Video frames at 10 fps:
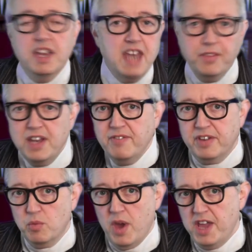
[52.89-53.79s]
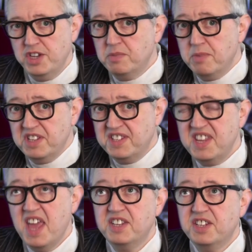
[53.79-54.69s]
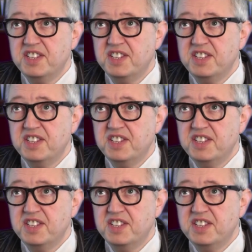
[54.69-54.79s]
Now, the living wage has been set at